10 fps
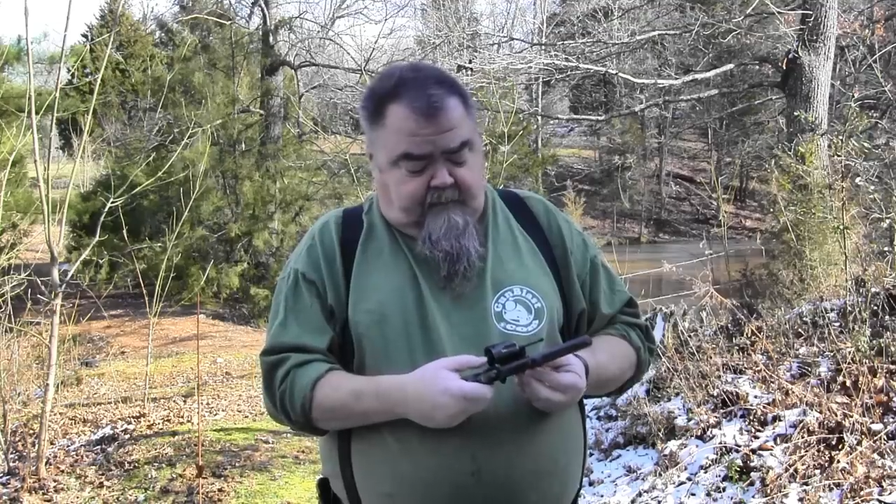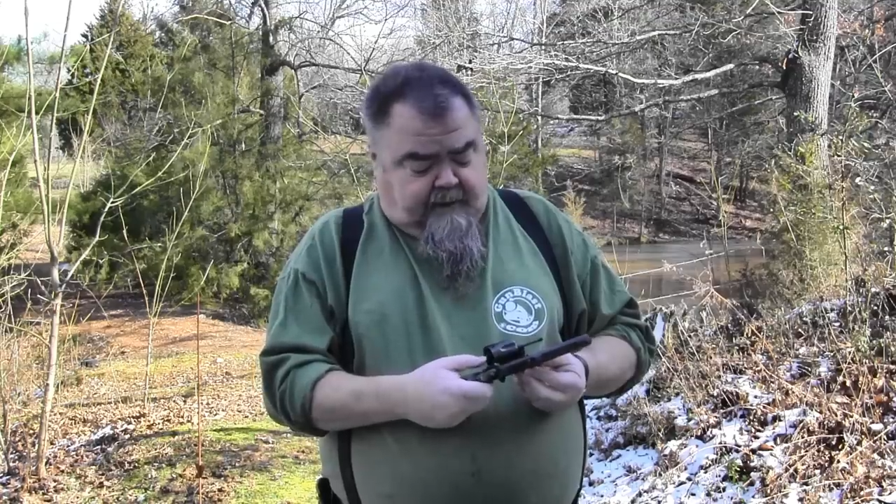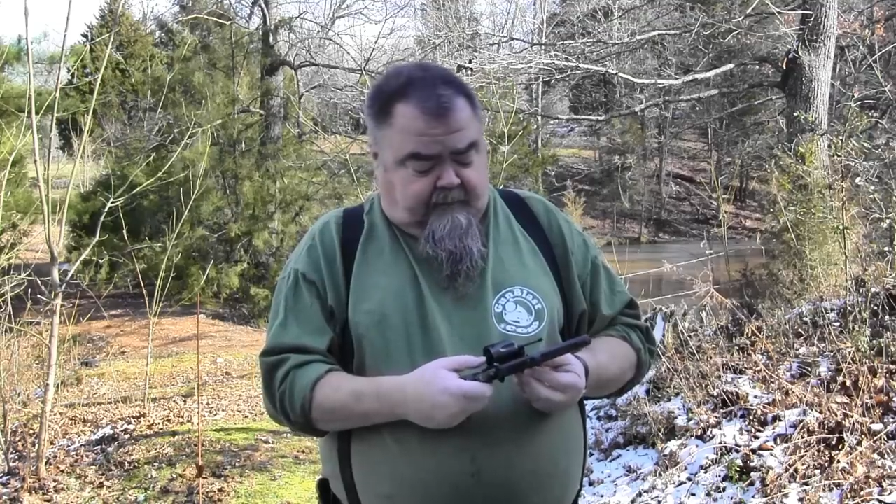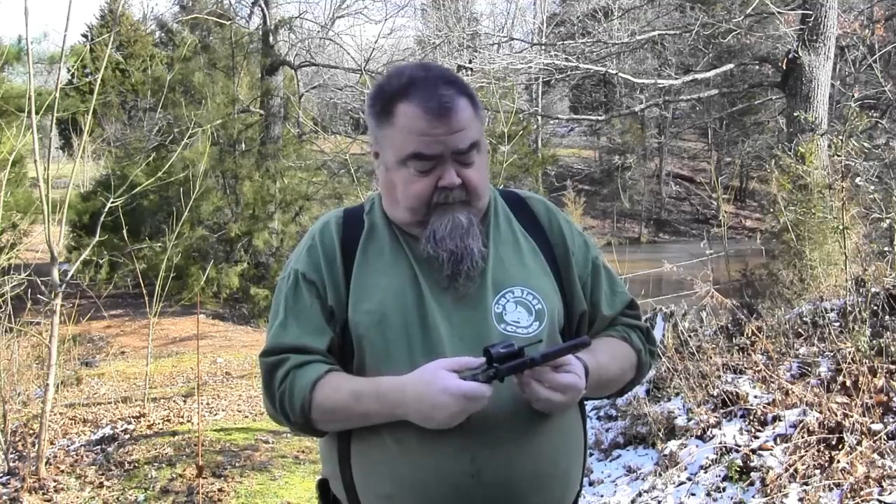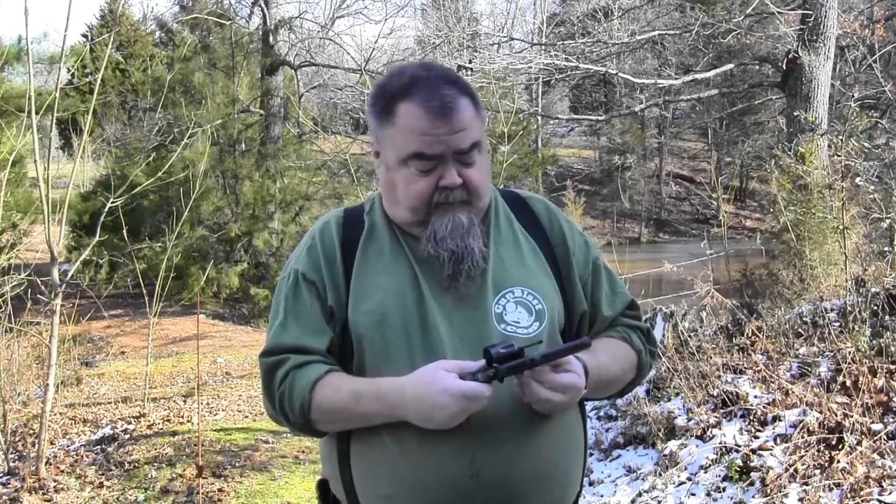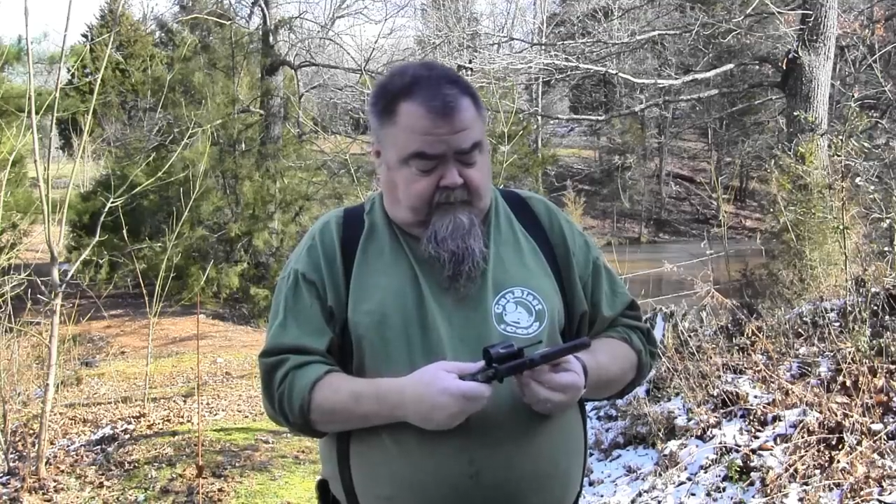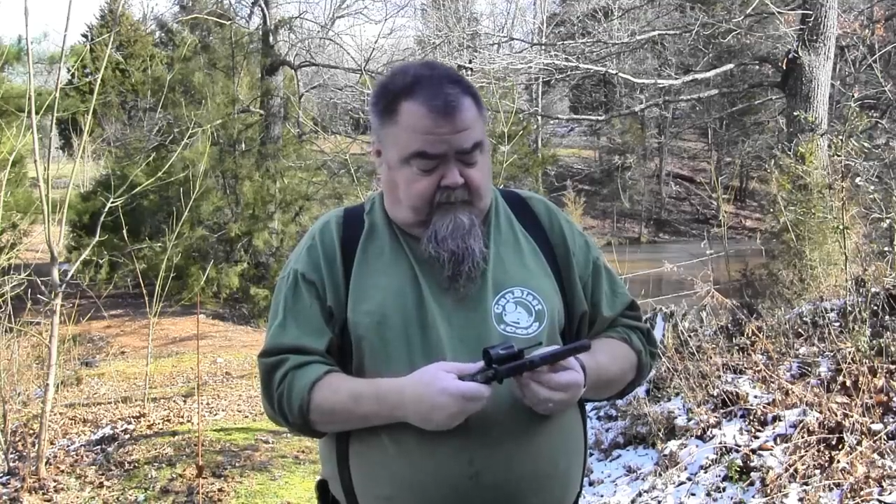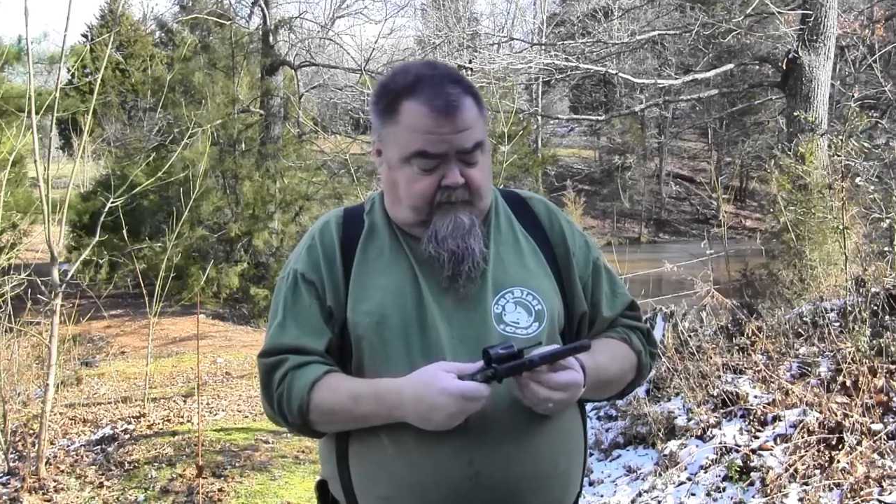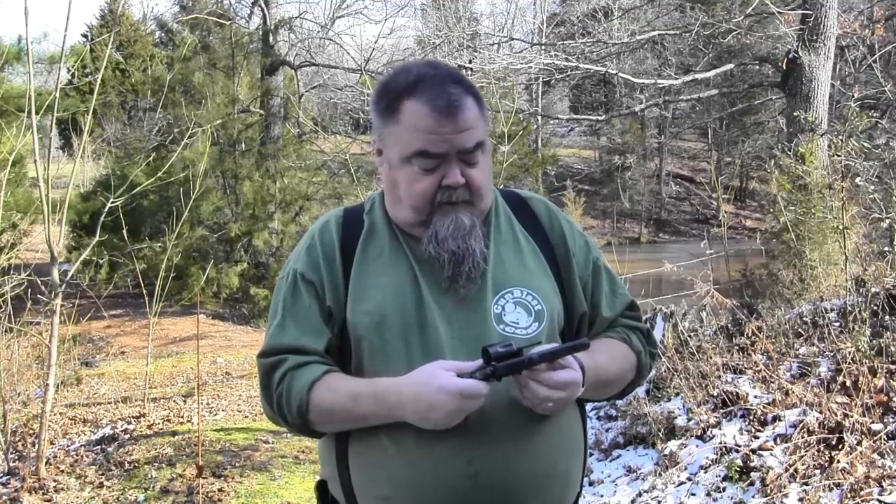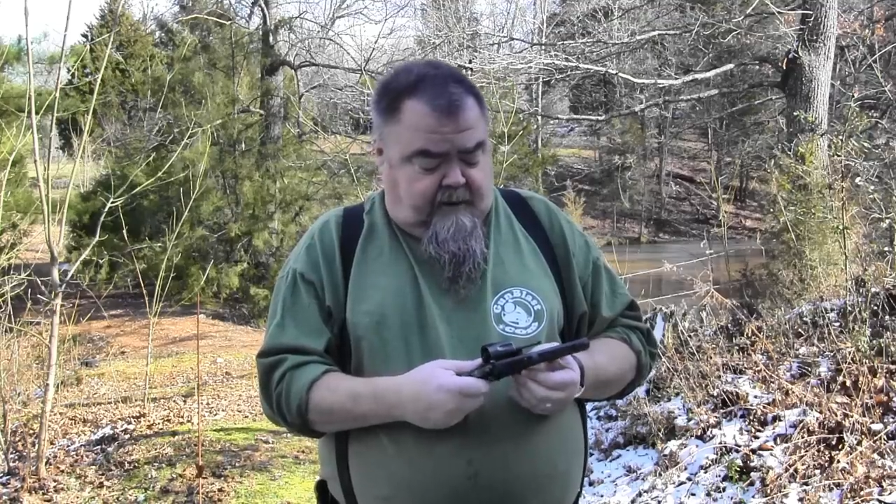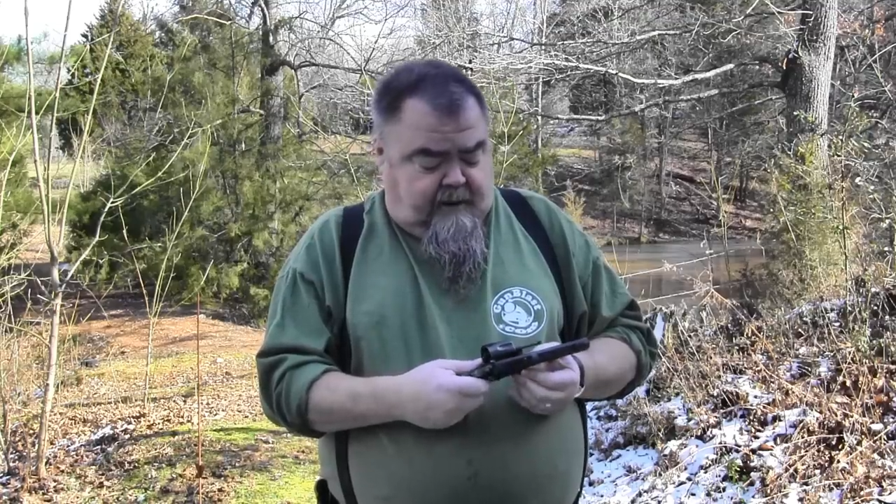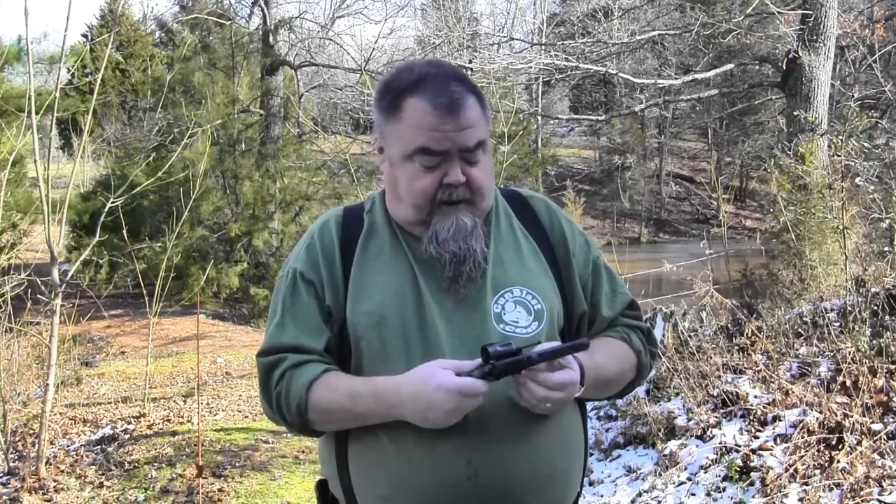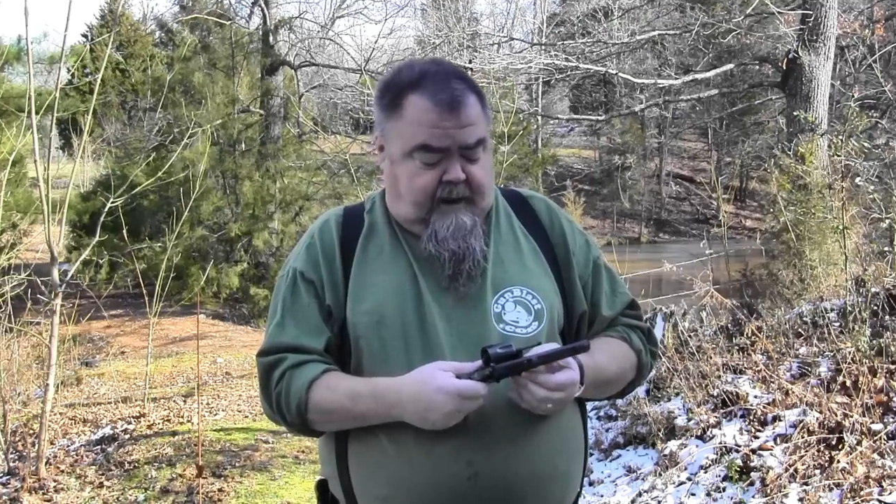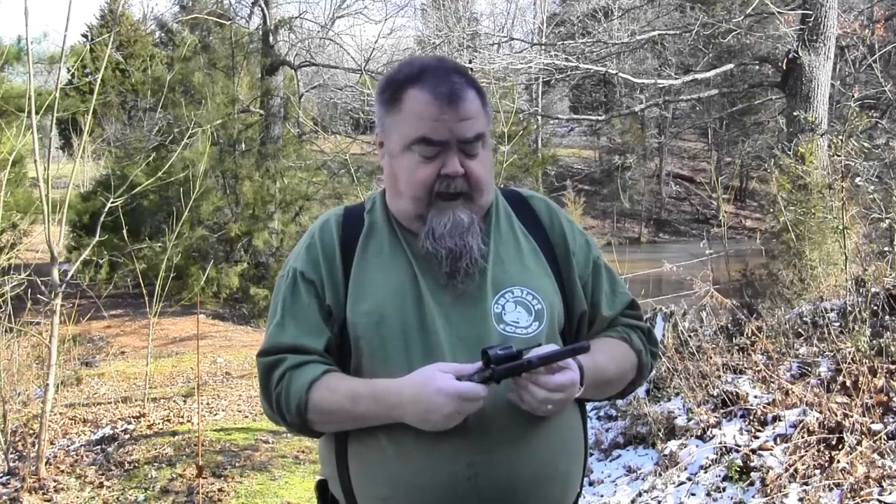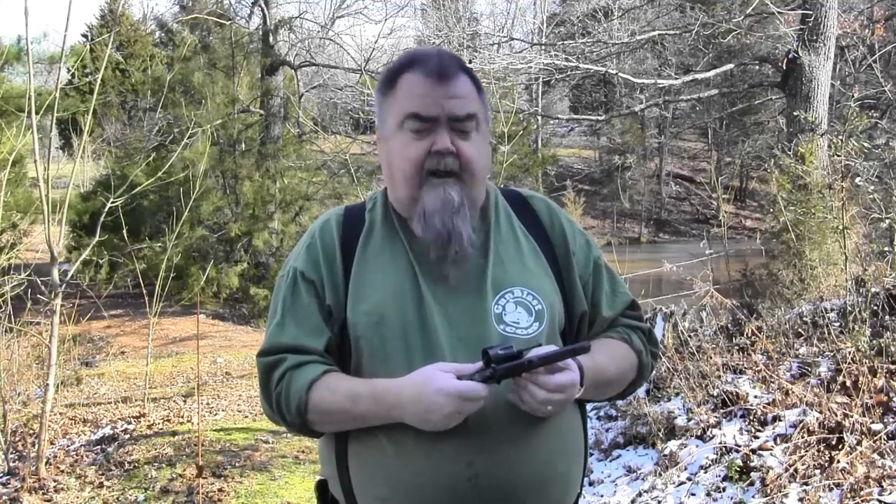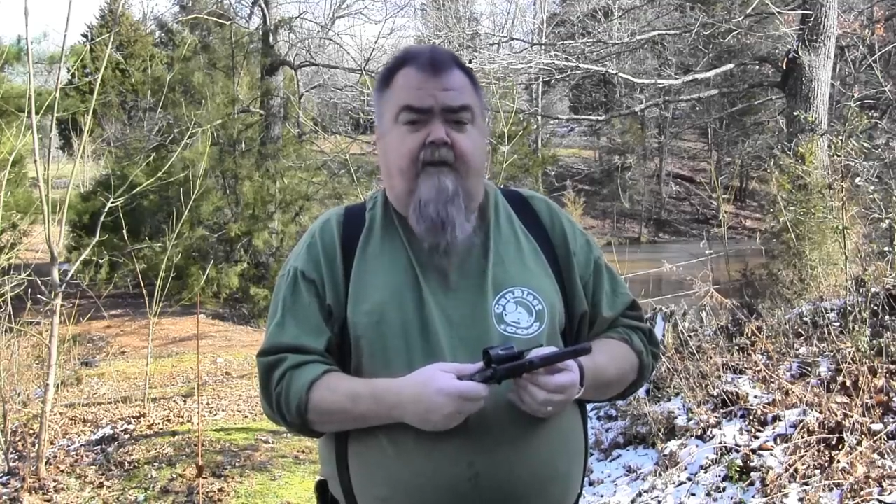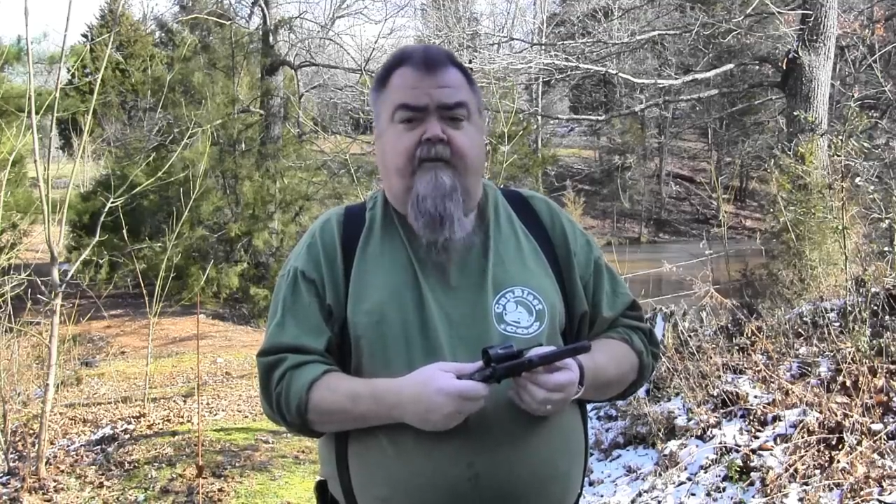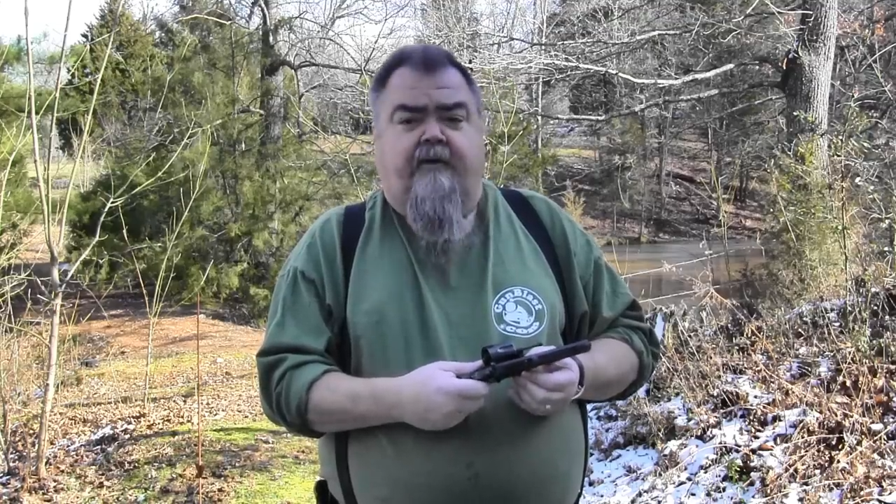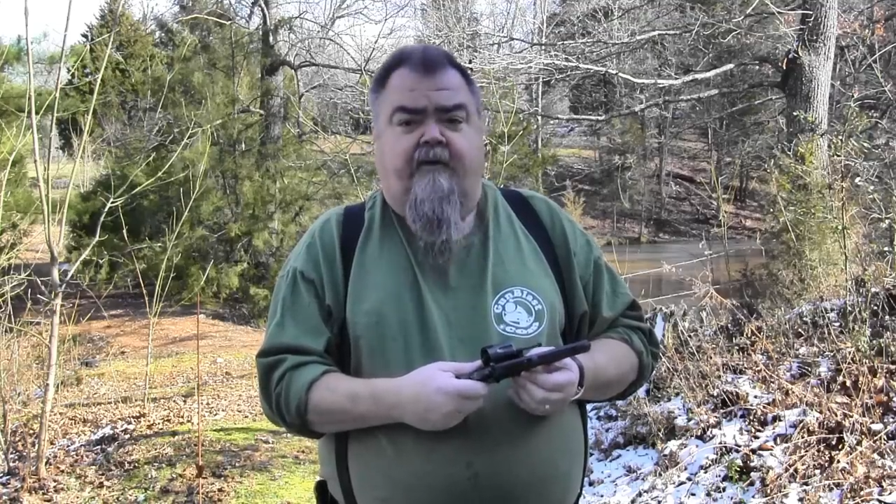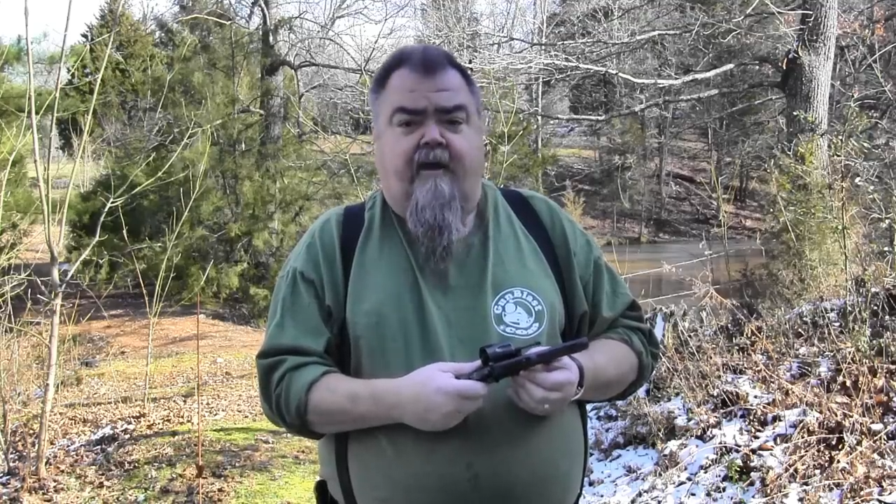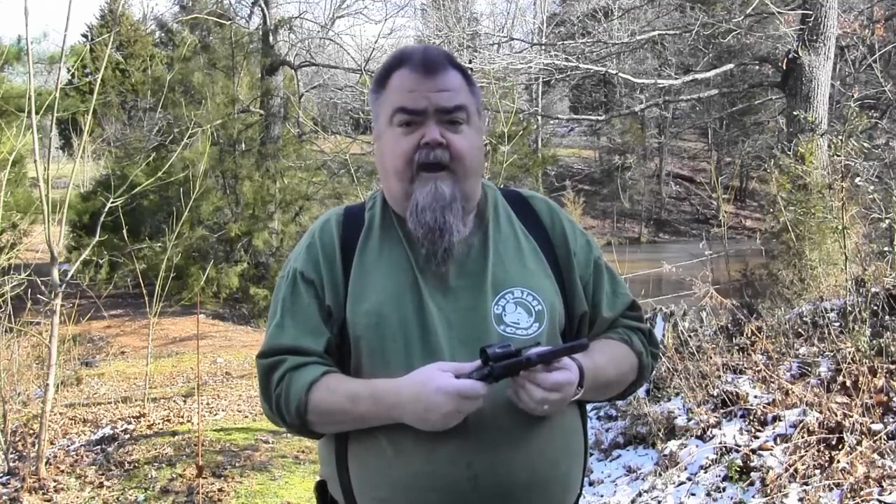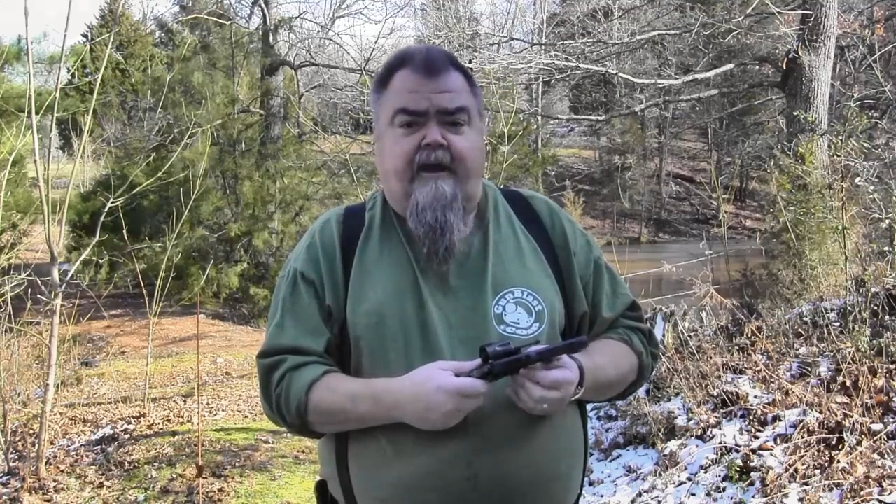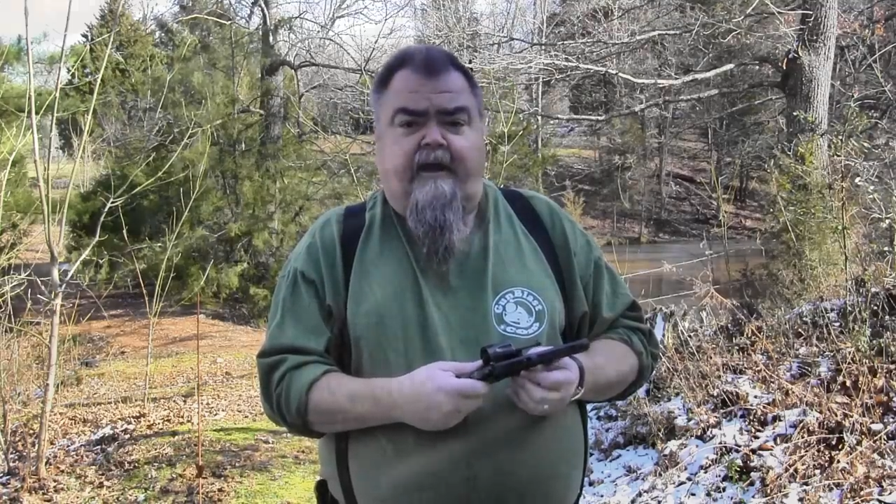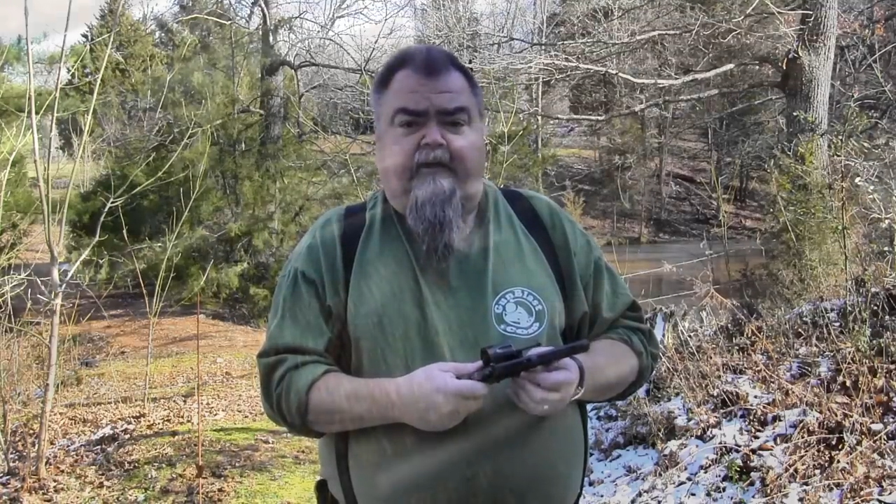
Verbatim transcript: the back of the cylinder and on the crane